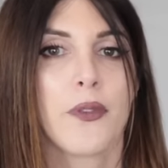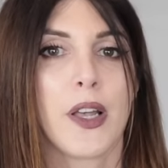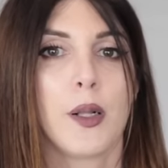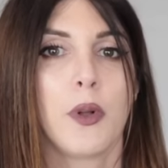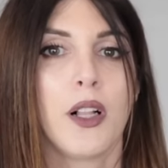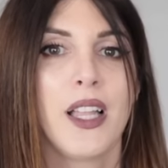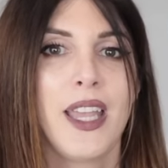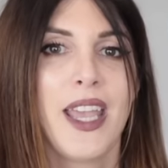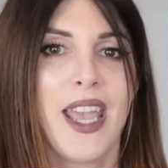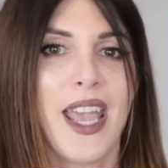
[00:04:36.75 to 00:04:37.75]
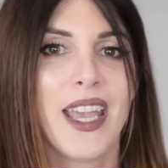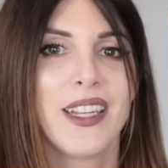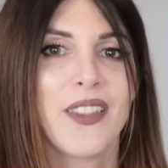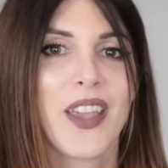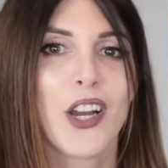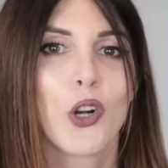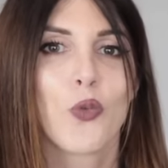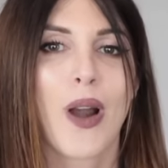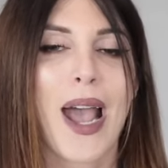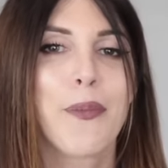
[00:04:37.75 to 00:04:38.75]
available, and they're
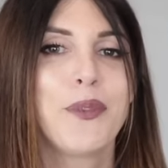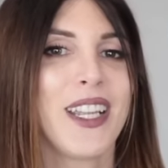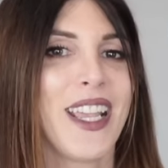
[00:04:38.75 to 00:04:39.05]
wrapped